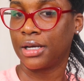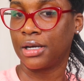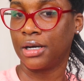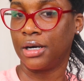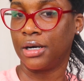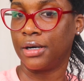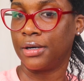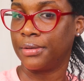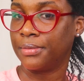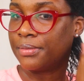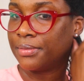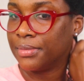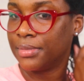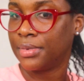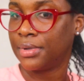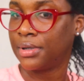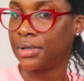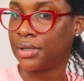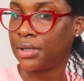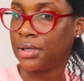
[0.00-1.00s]
it's
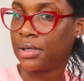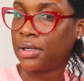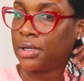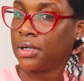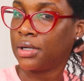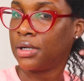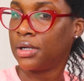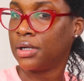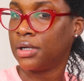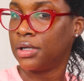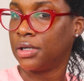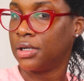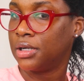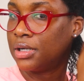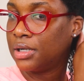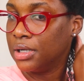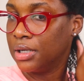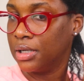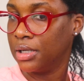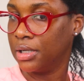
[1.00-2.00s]
divine. I
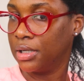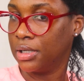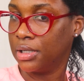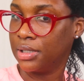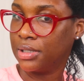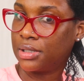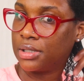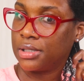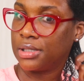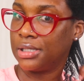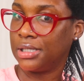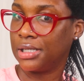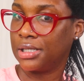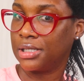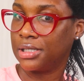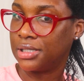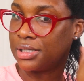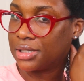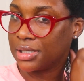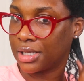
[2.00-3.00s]
love this gel.
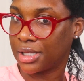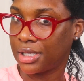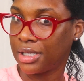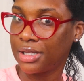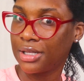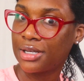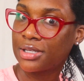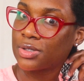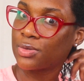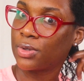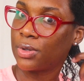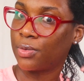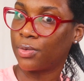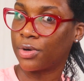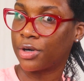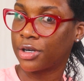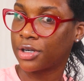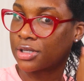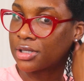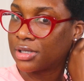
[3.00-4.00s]
Like,
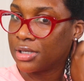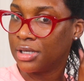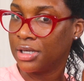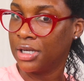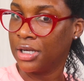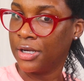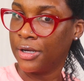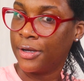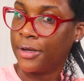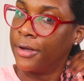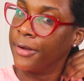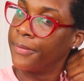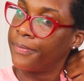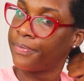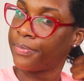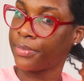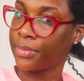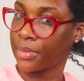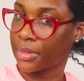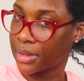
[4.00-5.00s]
yo,
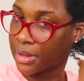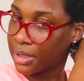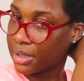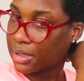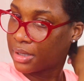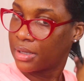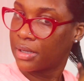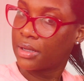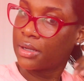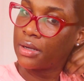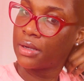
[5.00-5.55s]
love it,